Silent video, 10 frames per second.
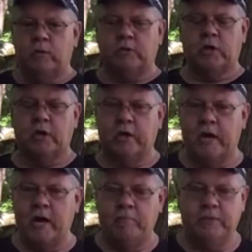it's on the
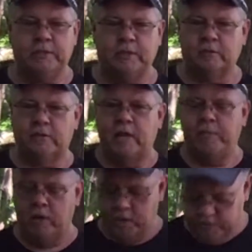ground, please don't step
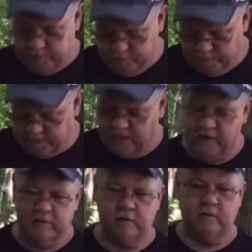on it. It's kind
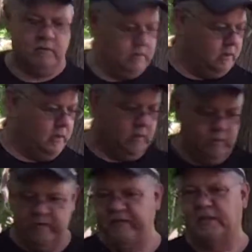of
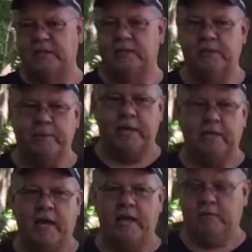we fuss at you about
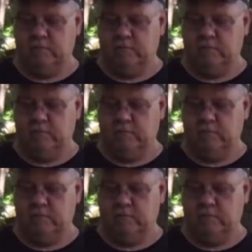that.